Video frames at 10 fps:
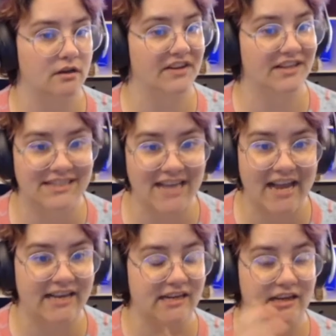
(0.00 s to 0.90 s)
of
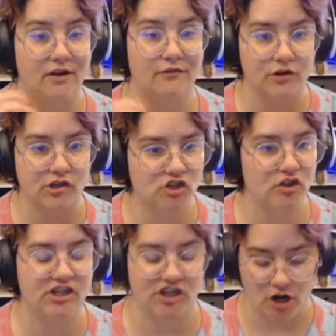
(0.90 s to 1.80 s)
anxiety, of
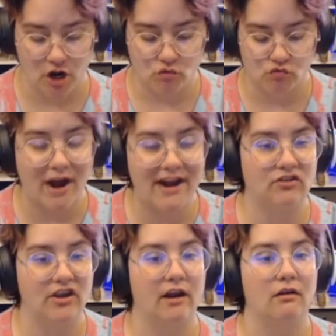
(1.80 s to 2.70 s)
frustration right
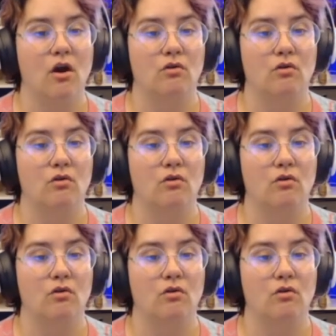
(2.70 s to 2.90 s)
there,